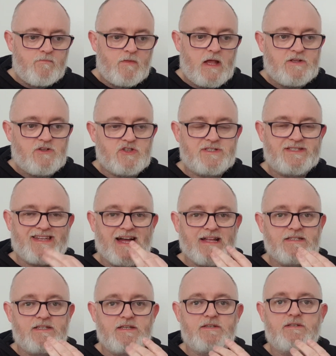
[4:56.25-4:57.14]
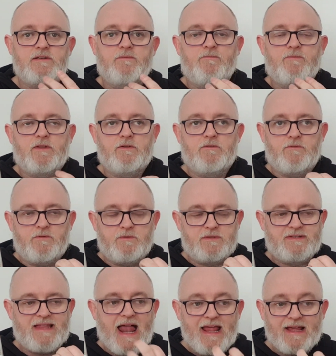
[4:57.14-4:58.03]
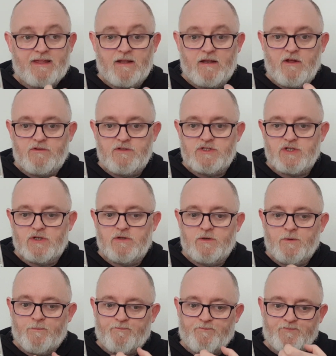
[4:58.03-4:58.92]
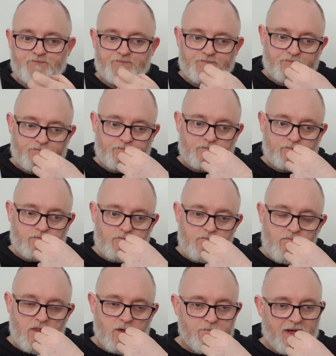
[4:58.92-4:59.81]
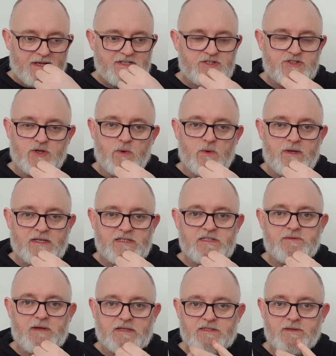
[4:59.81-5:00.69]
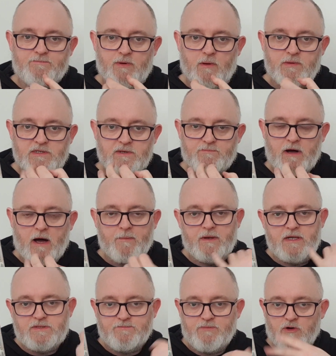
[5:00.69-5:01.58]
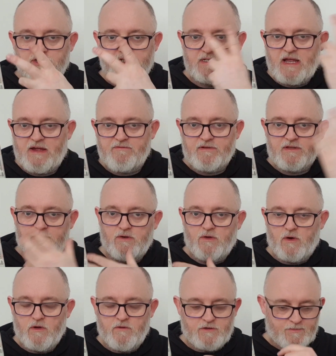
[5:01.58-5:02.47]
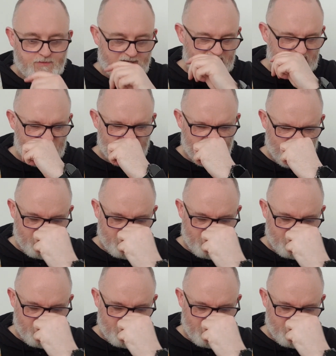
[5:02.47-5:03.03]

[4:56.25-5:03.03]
It just dances delicately on your tongue. But I just do it as, as the balls are popping, it's pushing everything all over the place.